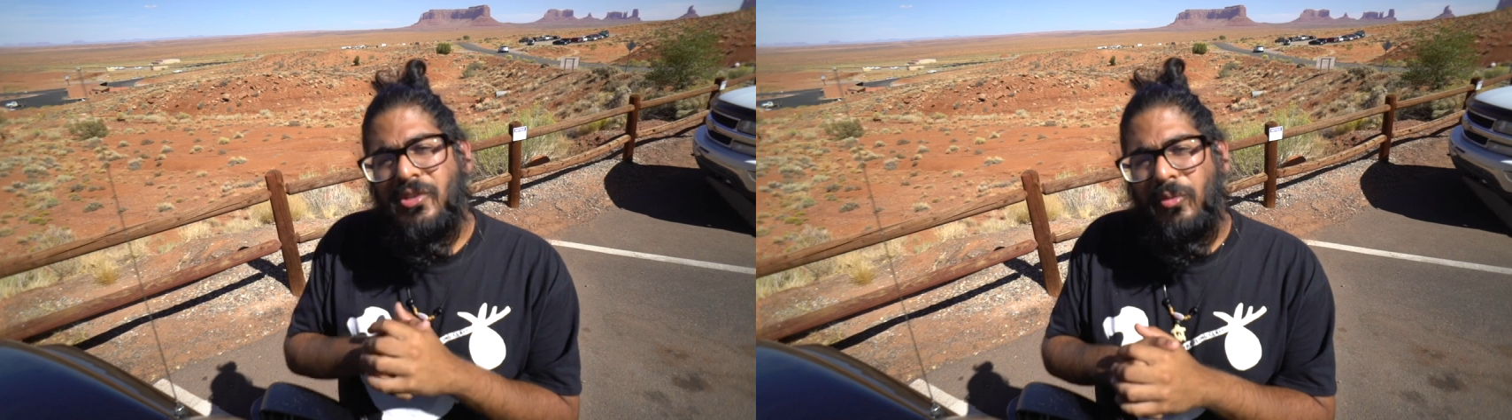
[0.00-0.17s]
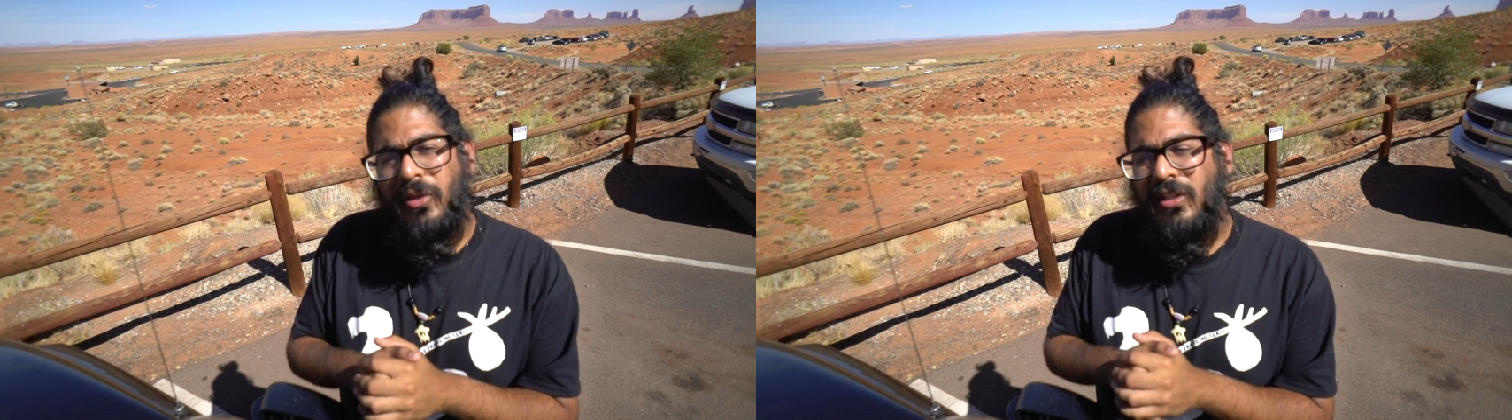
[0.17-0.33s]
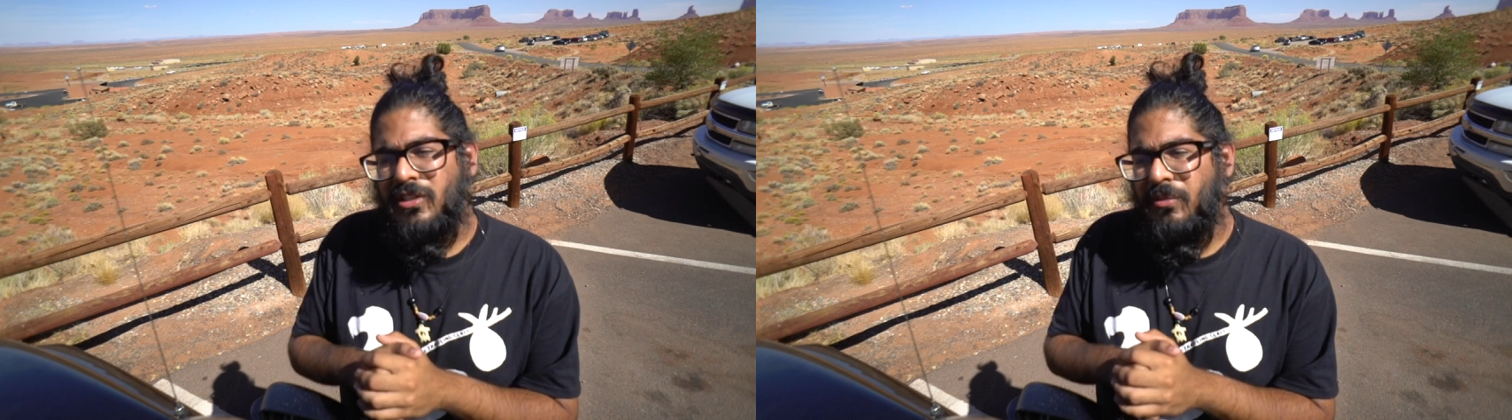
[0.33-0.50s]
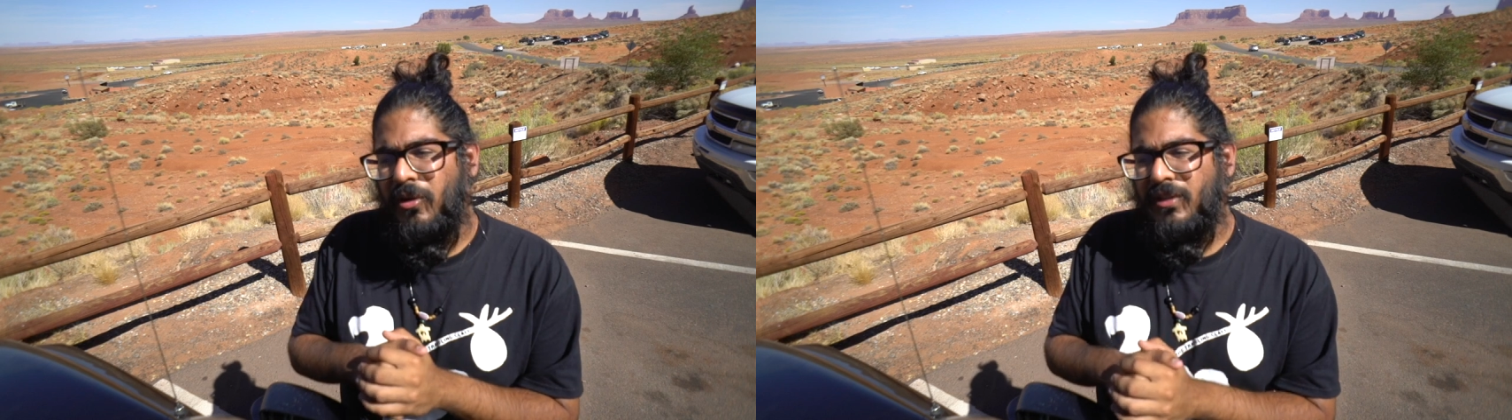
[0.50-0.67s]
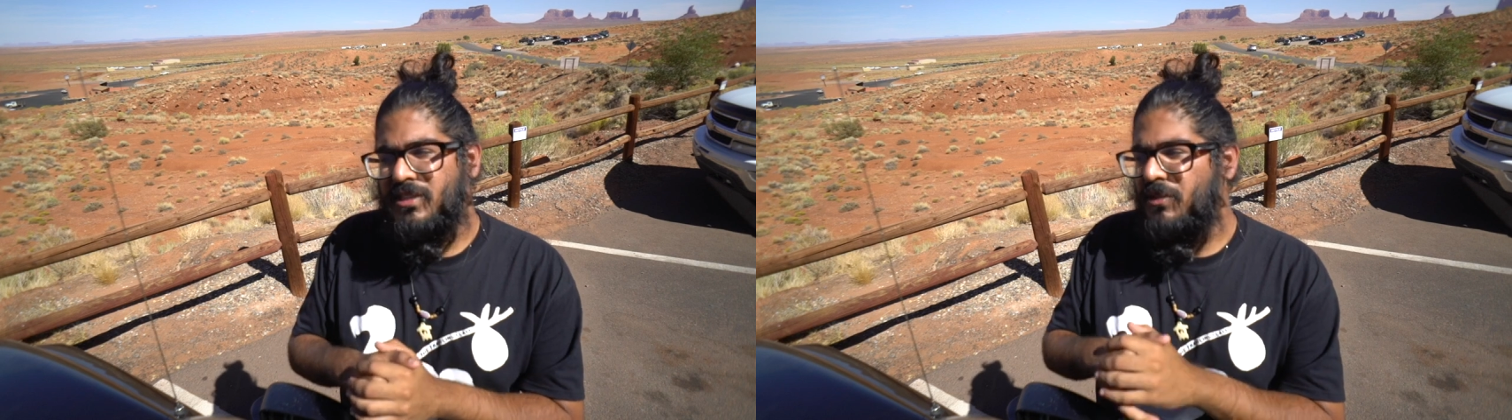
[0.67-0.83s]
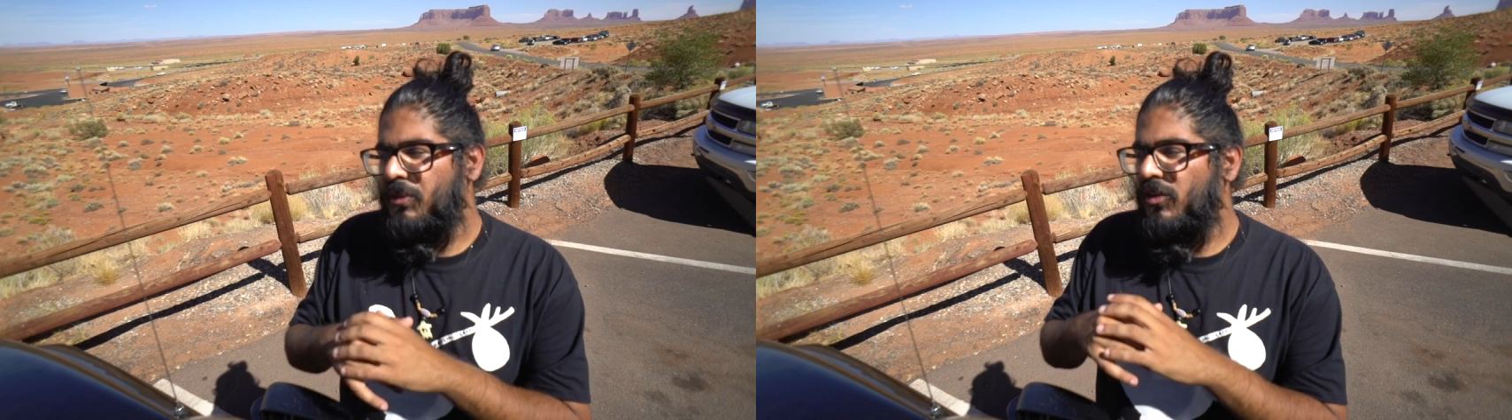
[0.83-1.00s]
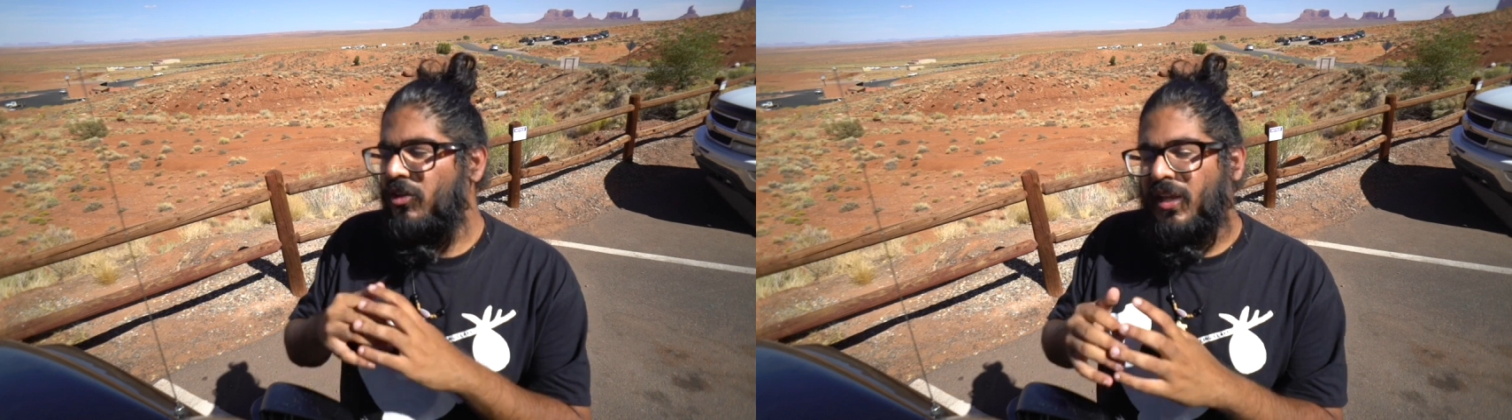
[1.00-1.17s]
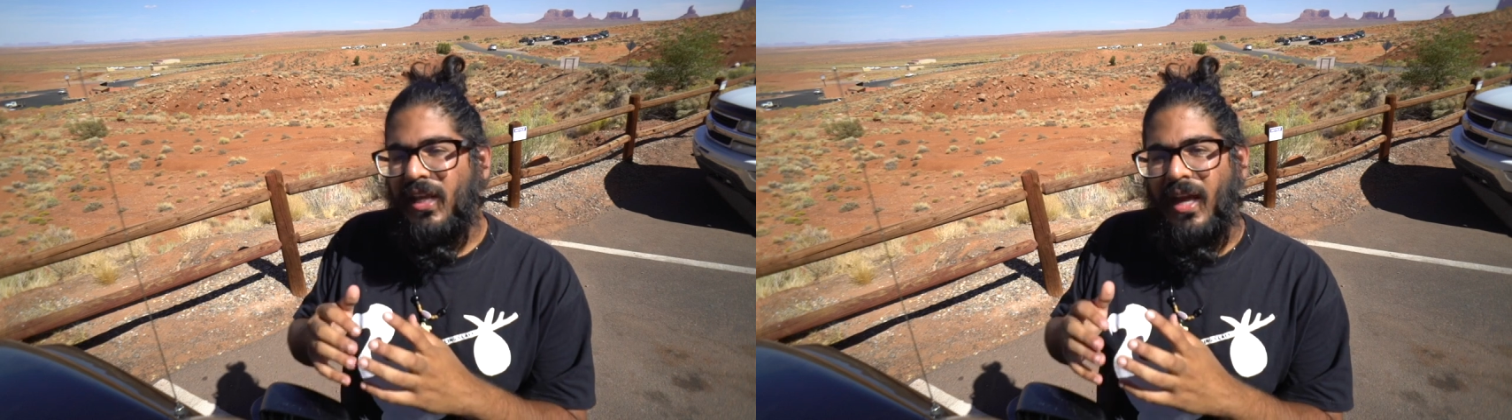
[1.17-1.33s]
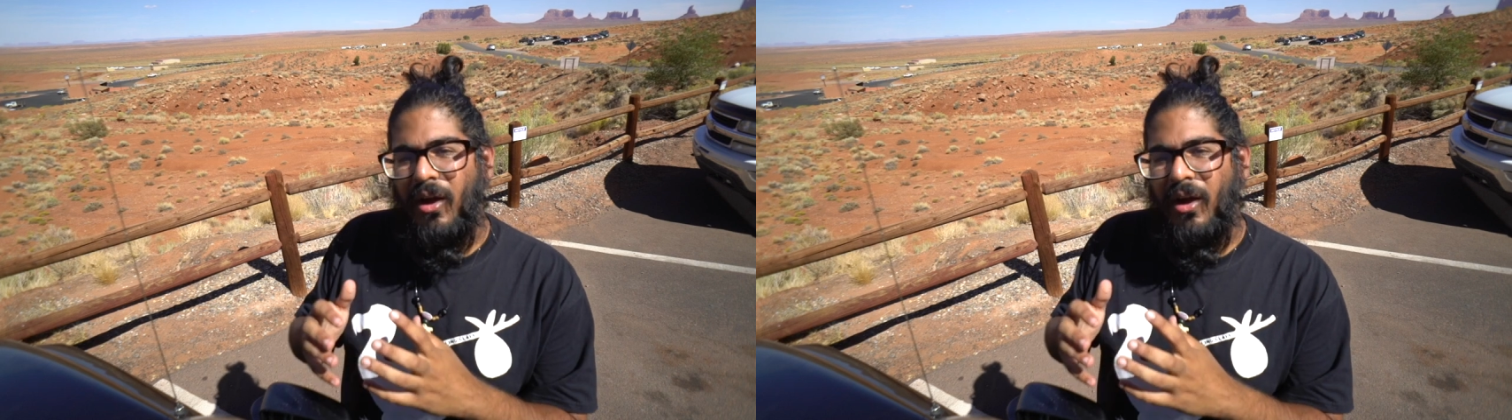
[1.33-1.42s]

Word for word: surreal experience to be looking